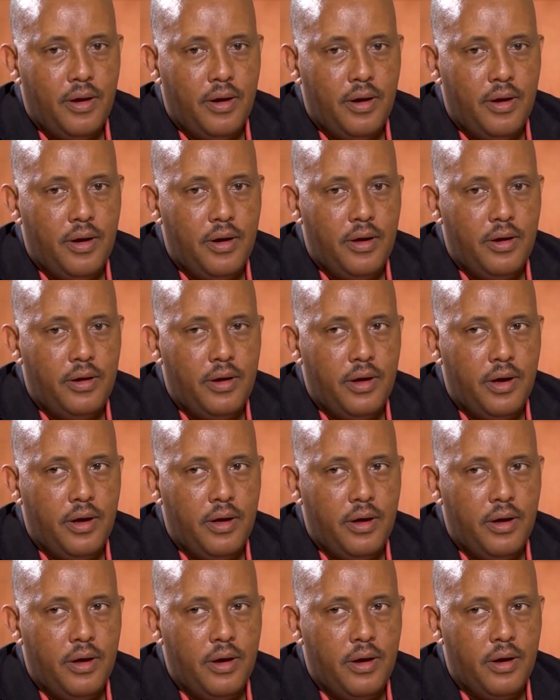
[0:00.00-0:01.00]
and
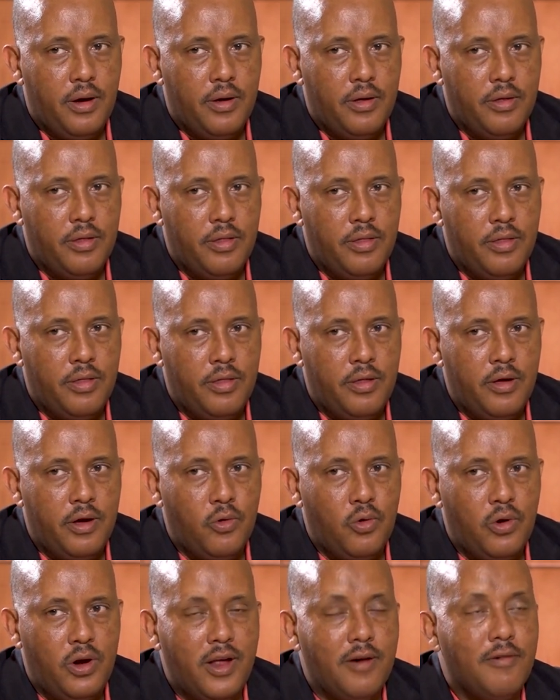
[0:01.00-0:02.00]
uh, they
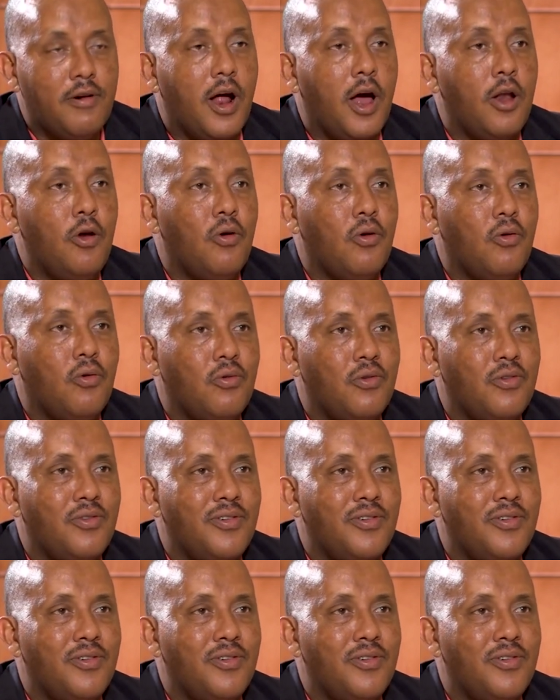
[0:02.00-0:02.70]
will never allow